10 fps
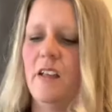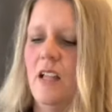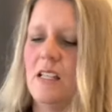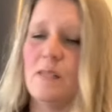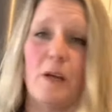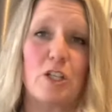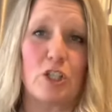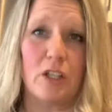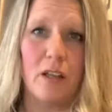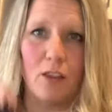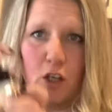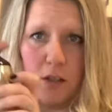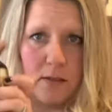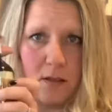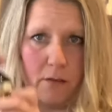especially the
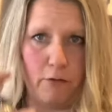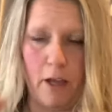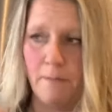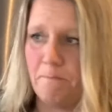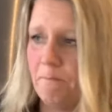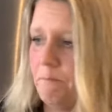good stuff, right?